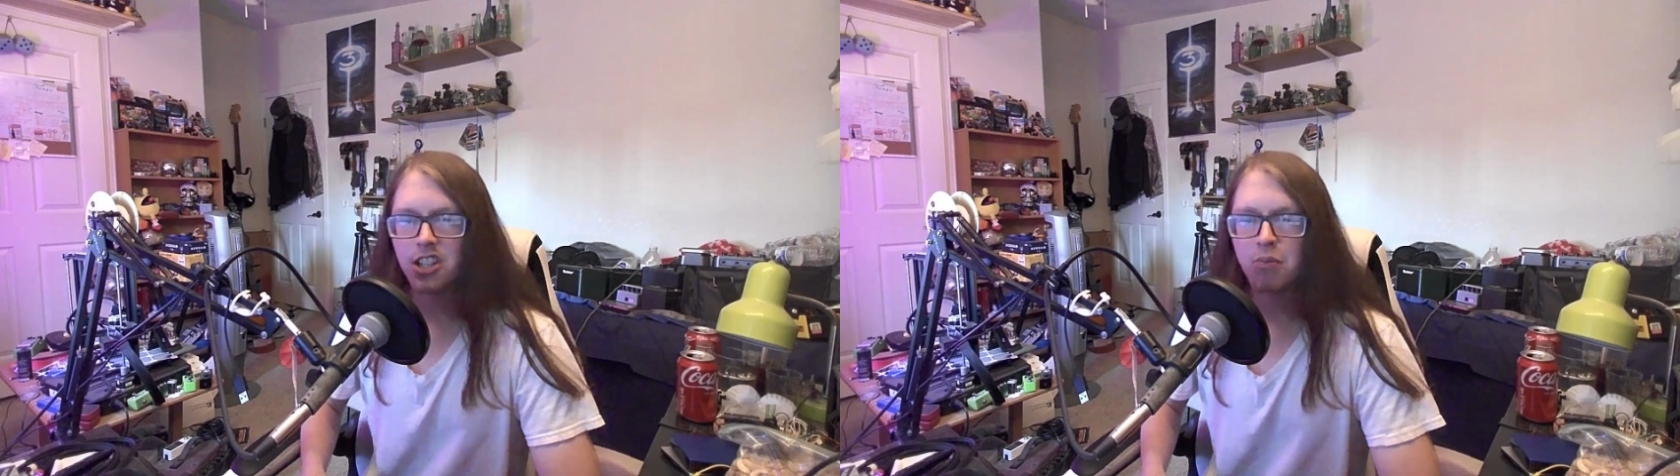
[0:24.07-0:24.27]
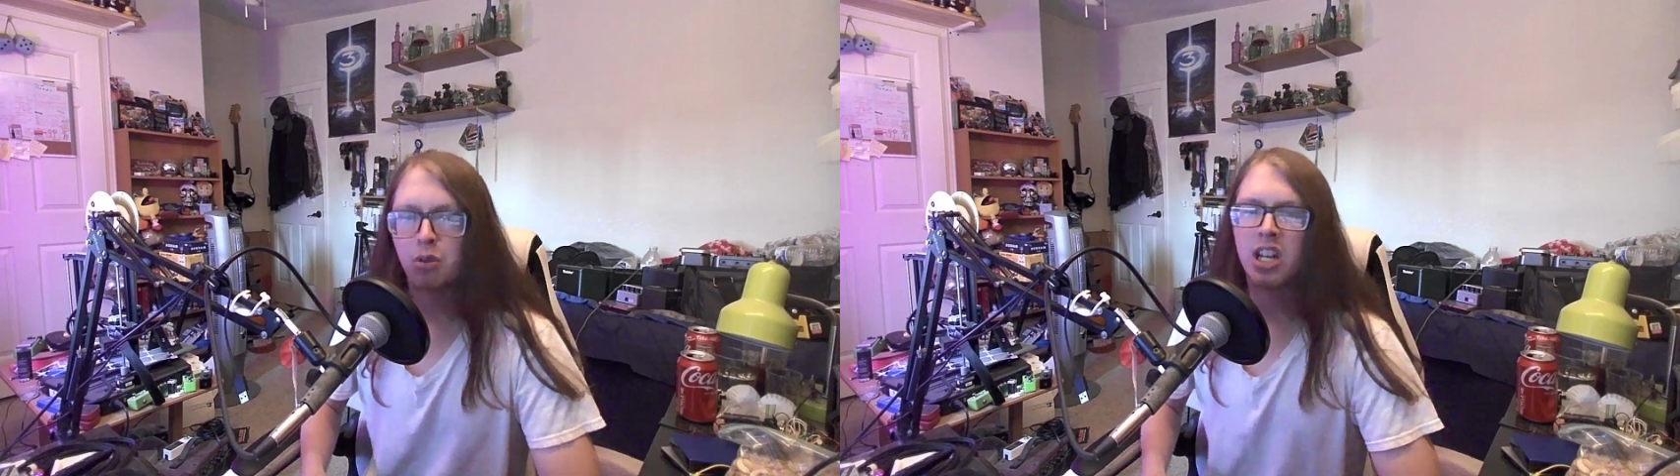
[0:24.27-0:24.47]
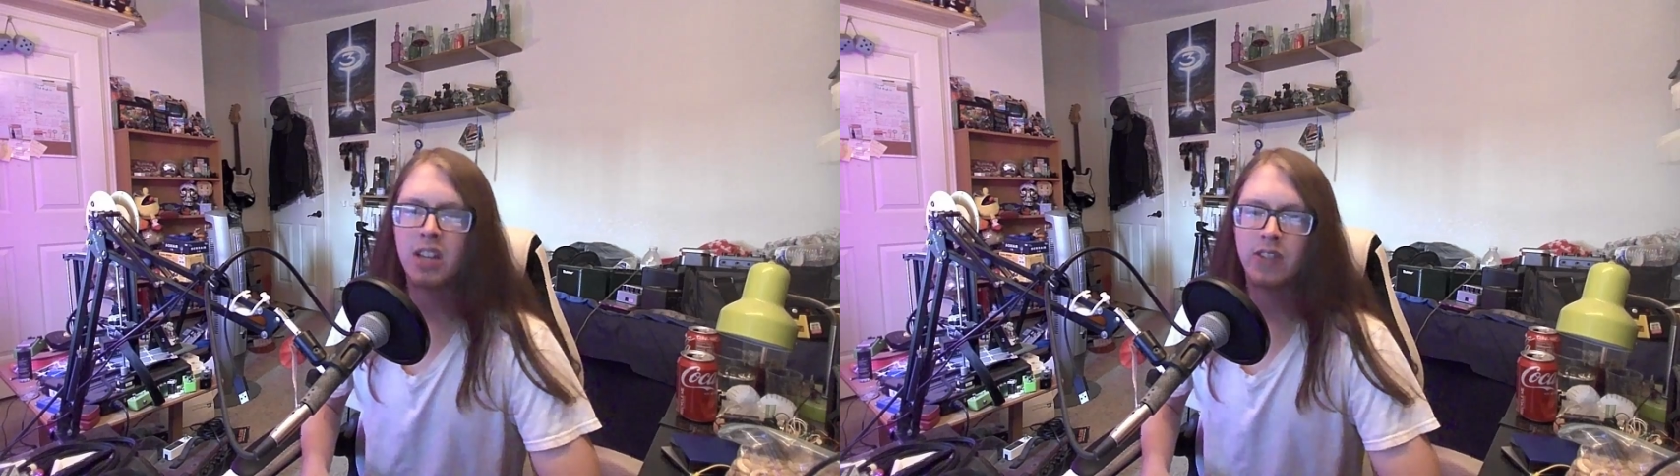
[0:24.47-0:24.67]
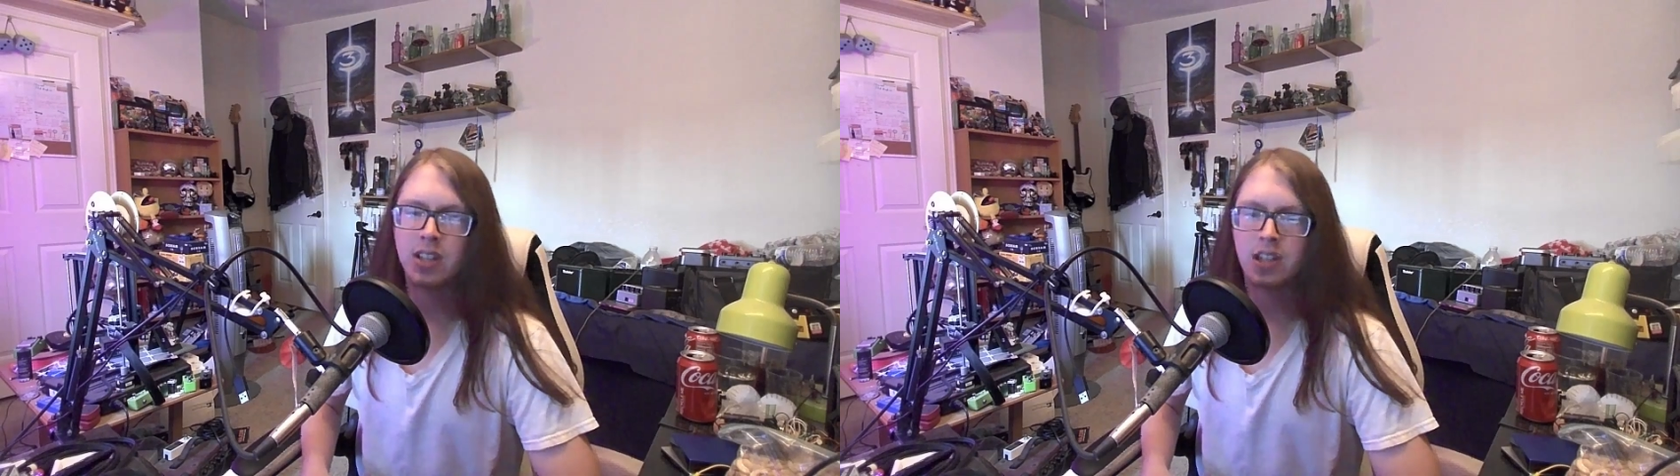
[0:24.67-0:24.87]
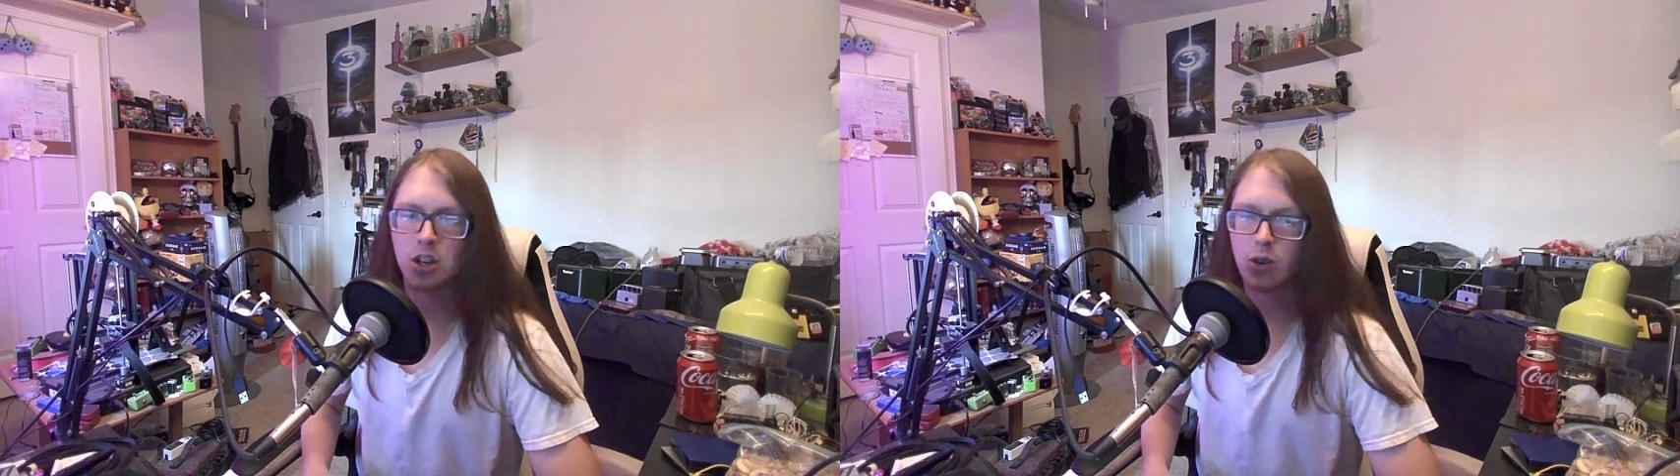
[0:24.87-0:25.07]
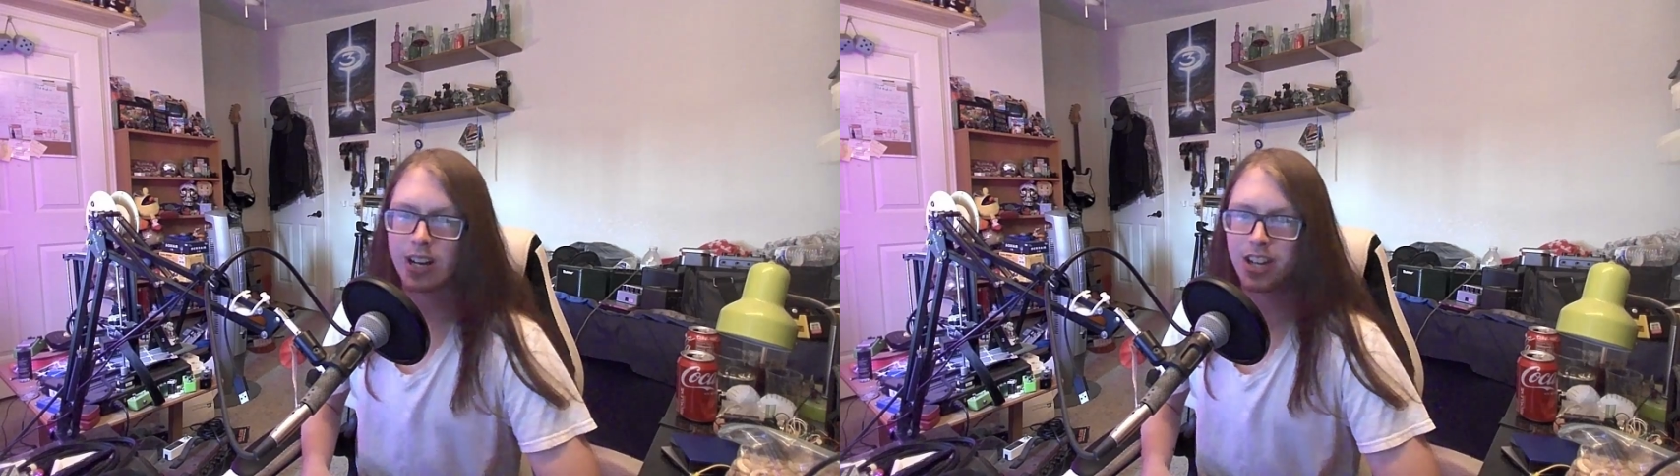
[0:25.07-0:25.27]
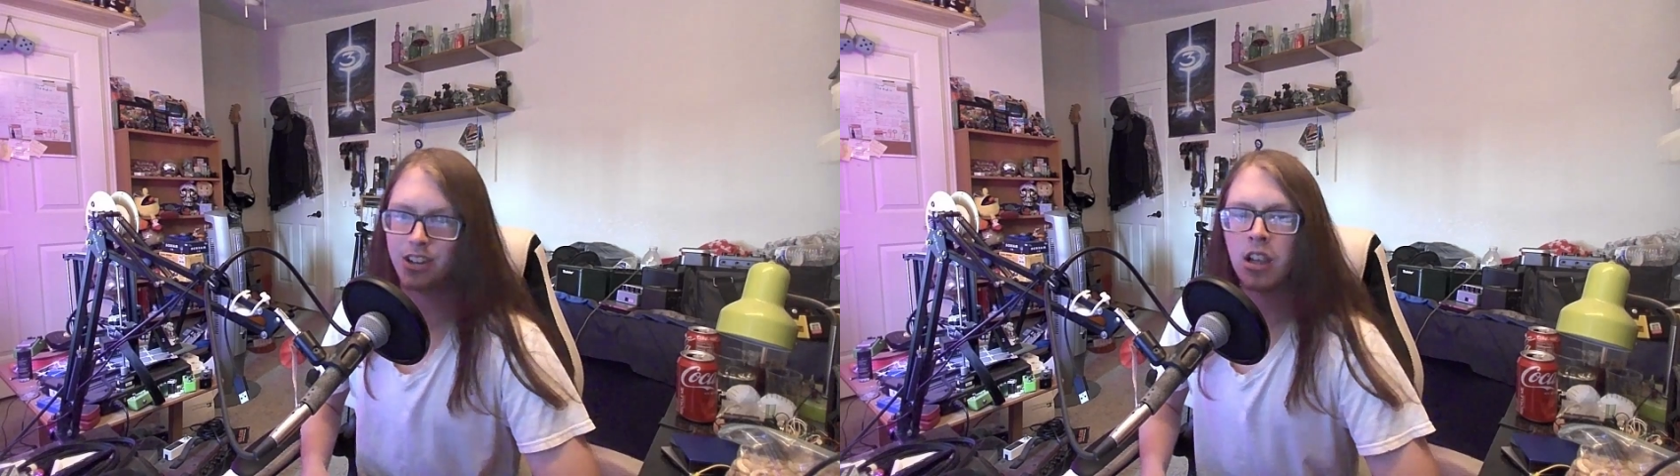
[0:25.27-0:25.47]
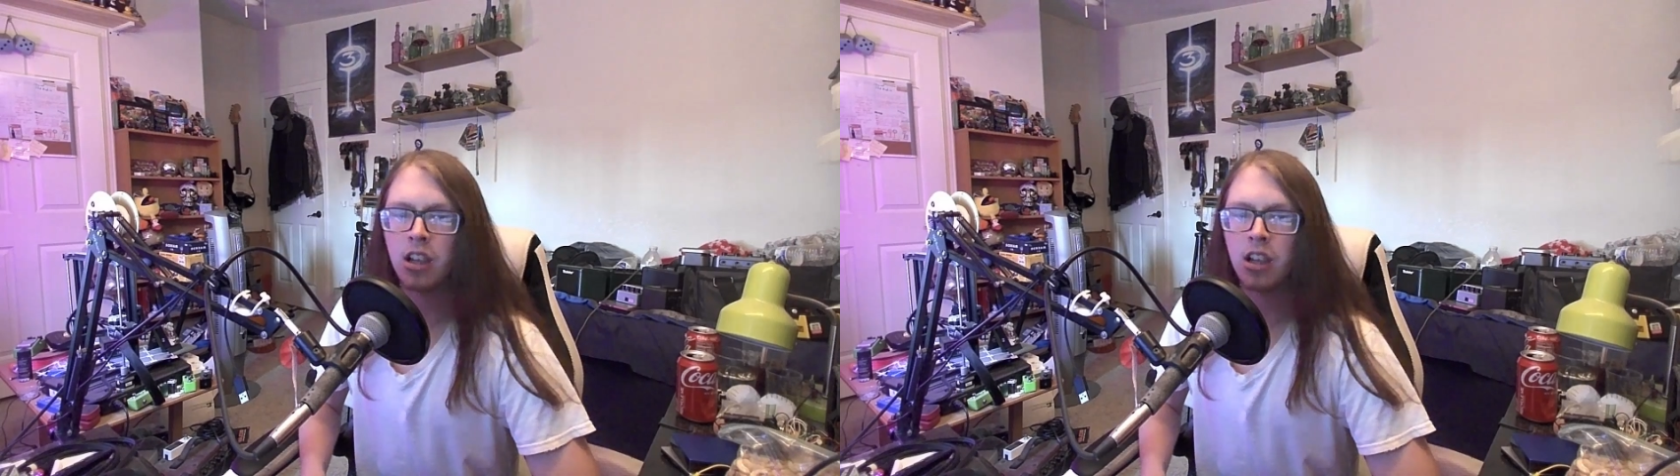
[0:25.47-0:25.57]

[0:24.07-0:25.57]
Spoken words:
the previous iteration.